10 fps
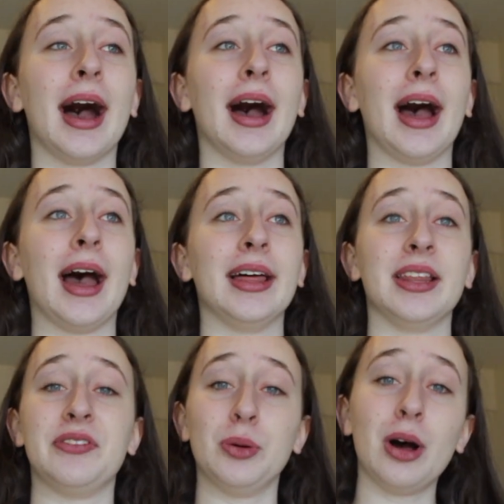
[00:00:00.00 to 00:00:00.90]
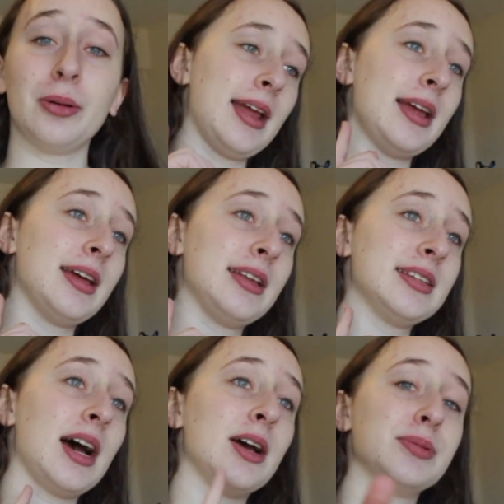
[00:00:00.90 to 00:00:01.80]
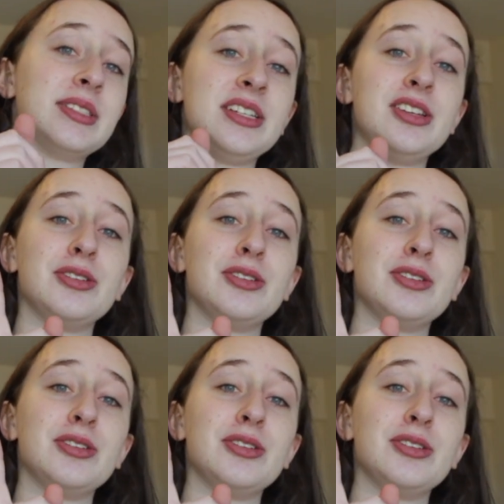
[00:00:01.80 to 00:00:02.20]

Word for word: I love you all, and I will see